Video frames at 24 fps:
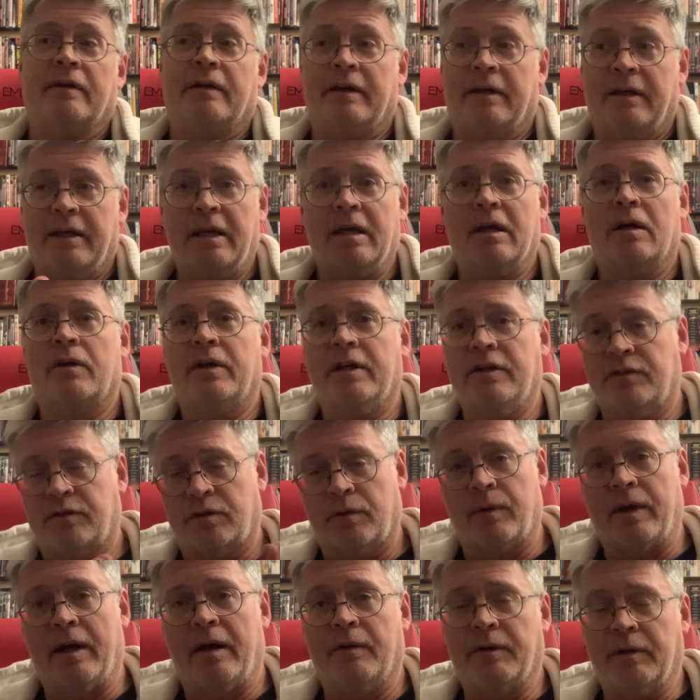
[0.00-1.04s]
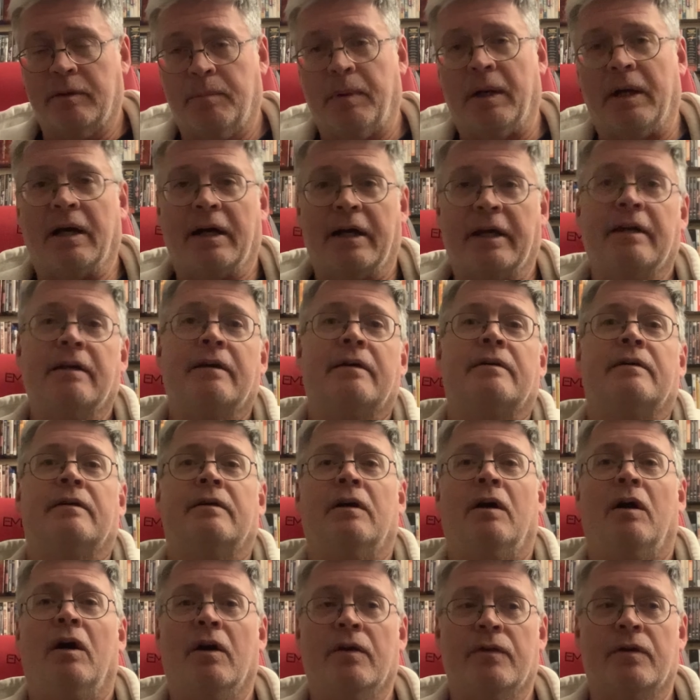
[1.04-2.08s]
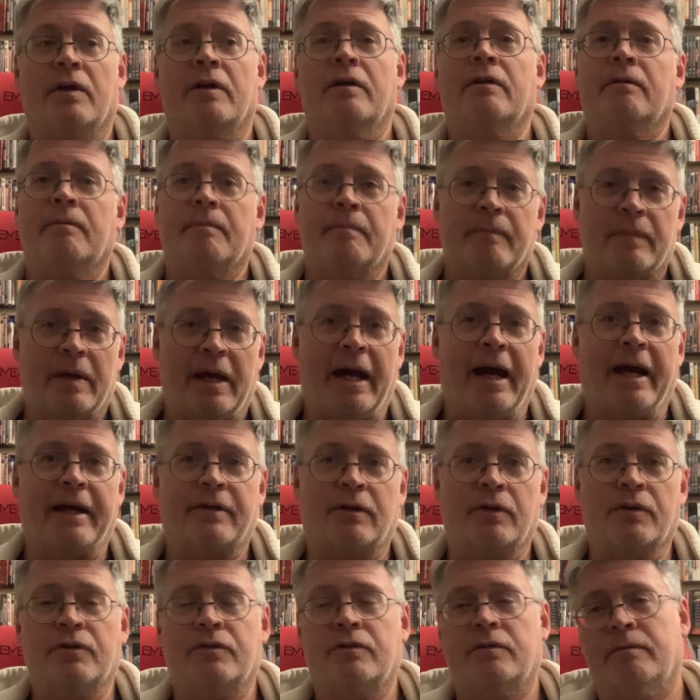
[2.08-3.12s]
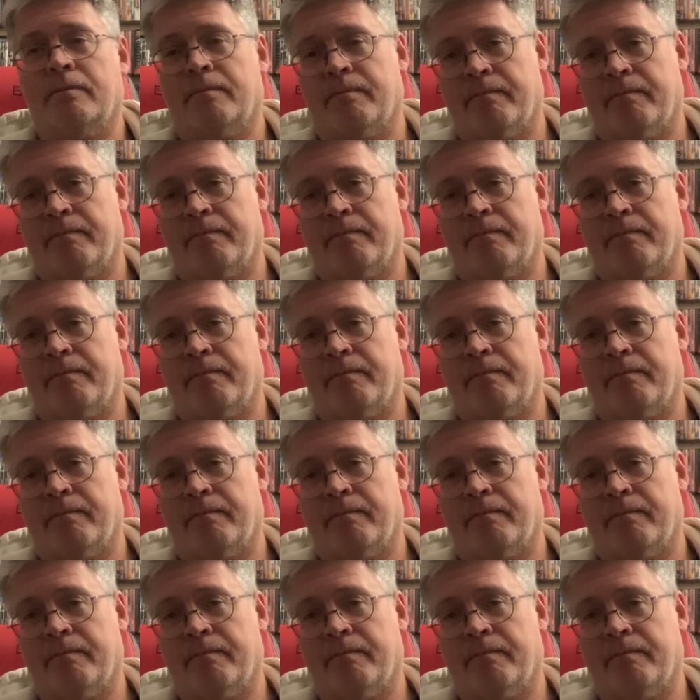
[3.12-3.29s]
here he's surrounded by other actors,